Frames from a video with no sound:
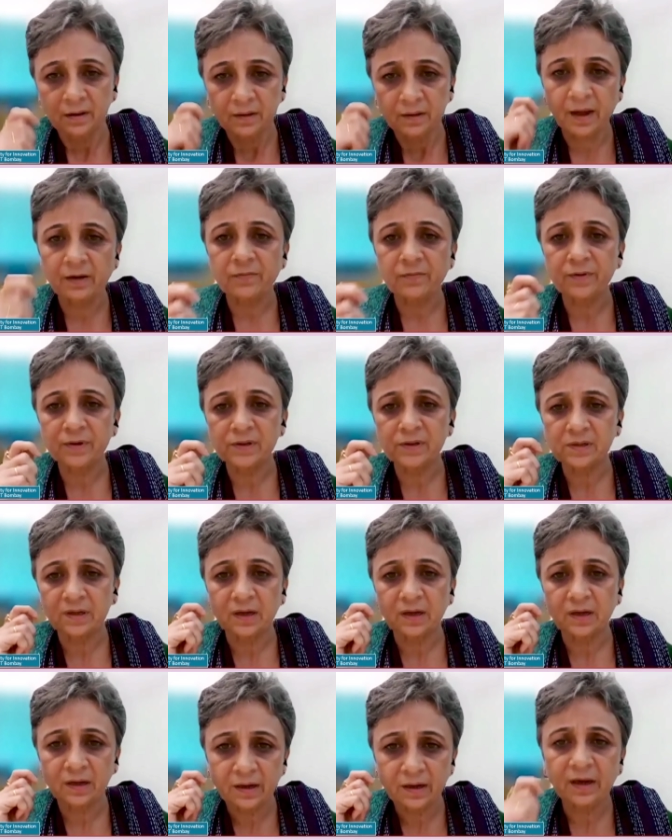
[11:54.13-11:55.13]
that was
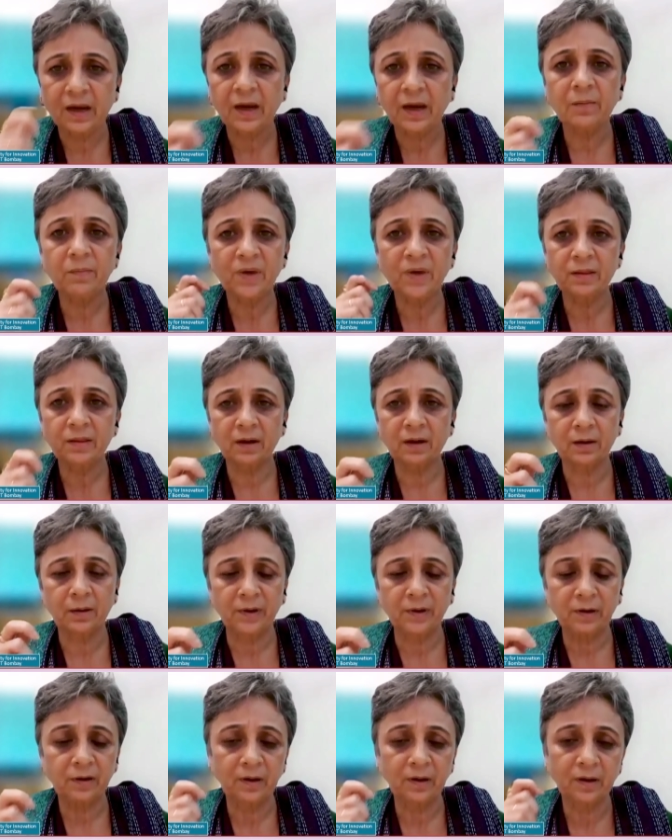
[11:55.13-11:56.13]
came in the
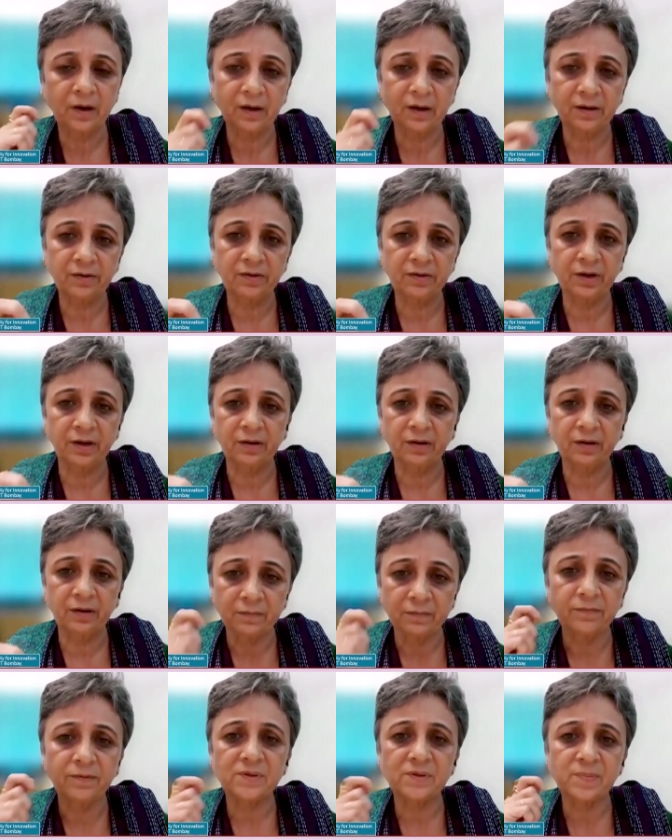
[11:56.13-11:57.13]
country
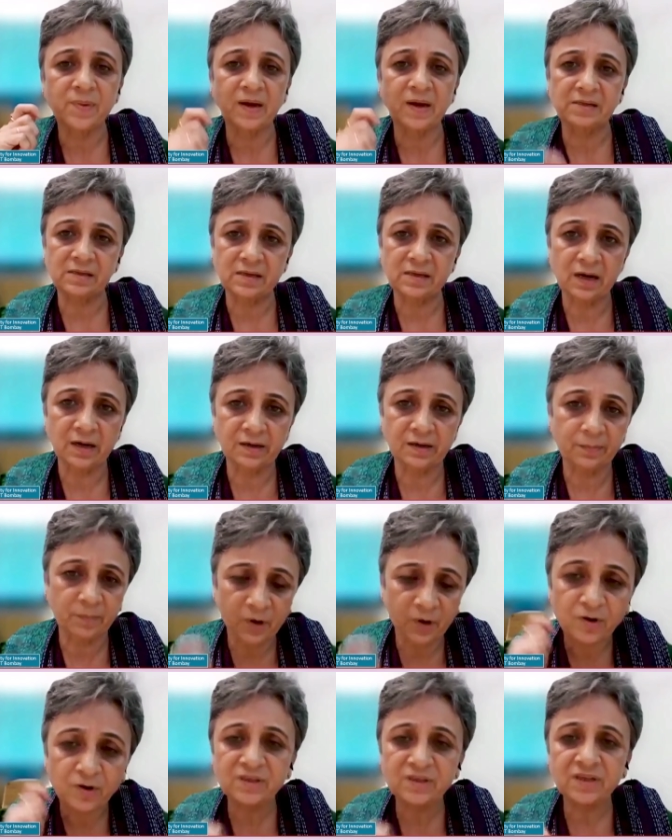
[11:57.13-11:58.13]
was by startup,
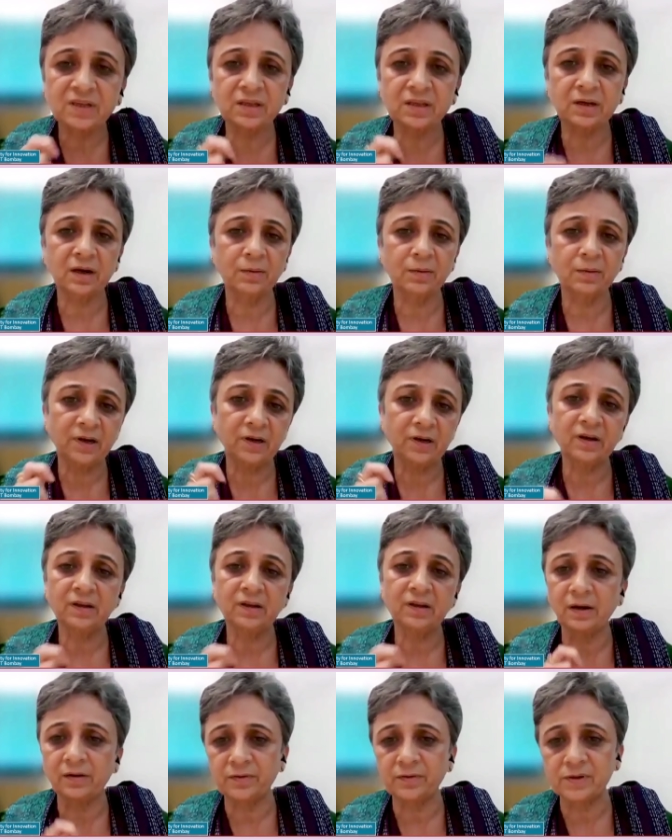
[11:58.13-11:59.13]
launch in the country
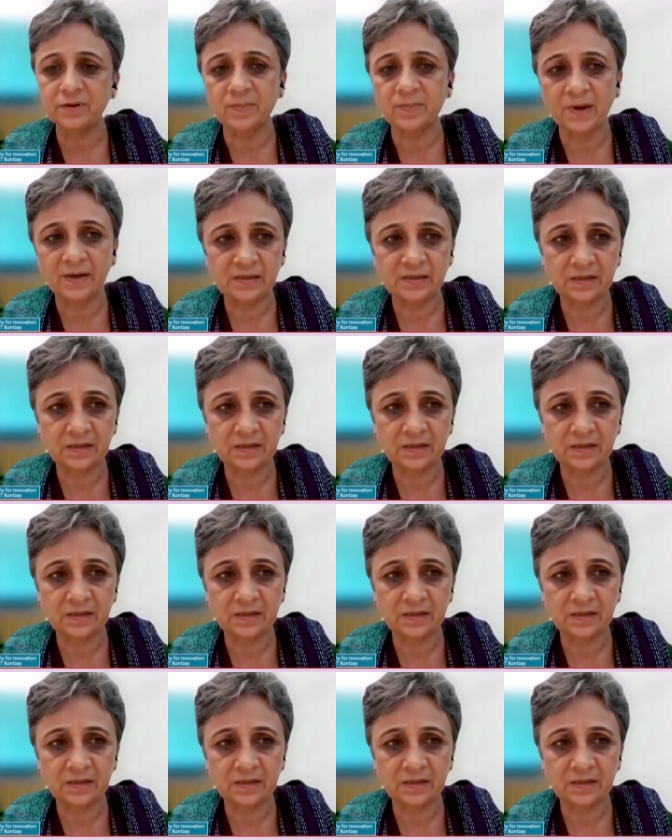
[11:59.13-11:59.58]
that was by